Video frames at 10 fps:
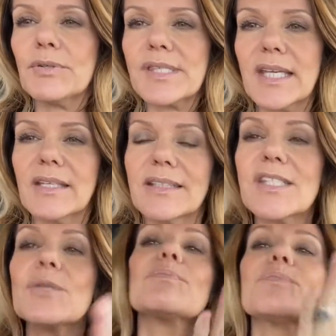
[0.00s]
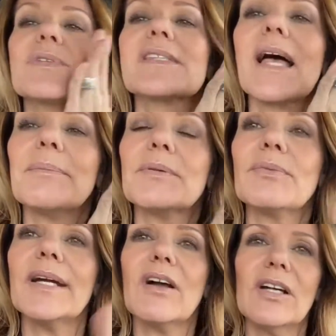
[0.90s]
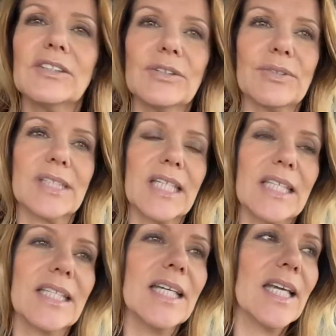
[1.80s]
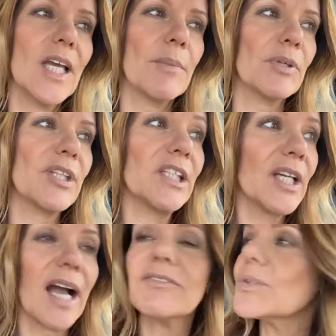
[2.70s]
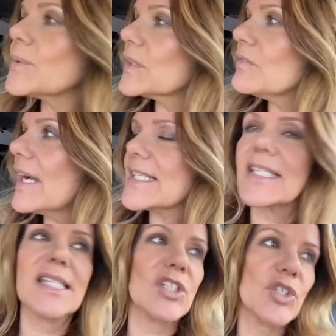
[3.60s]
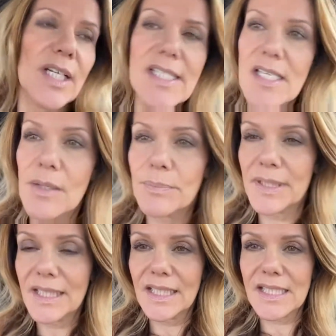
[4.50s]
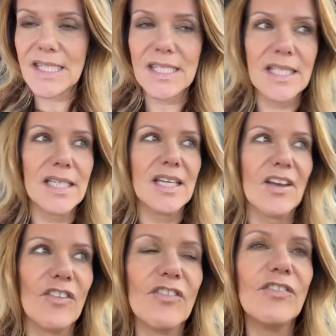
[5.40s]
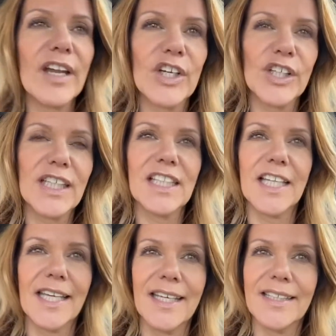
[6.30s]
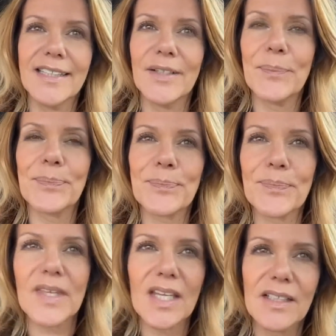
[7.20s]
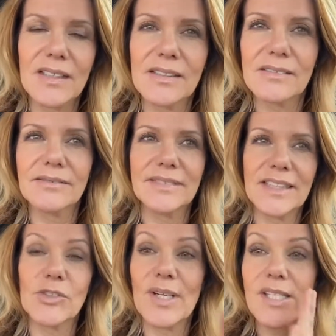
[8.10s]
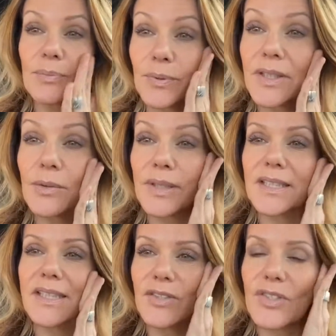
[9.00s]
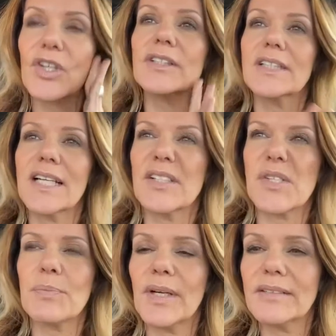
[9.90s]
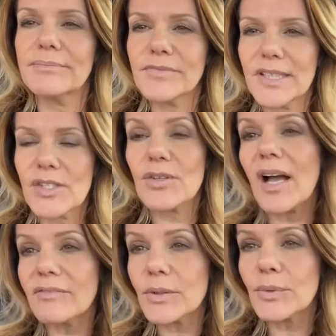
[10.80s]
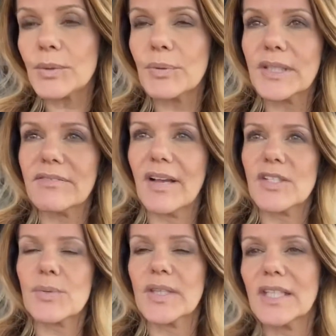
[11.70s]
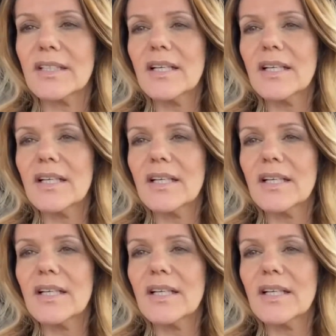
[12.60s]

se, unless you slap it right on your skin but then you have to work fast because it dries up and it gets very like, it dries up really quickly. So it's hard to kind of spread, right? So you have to work pretty fast with it.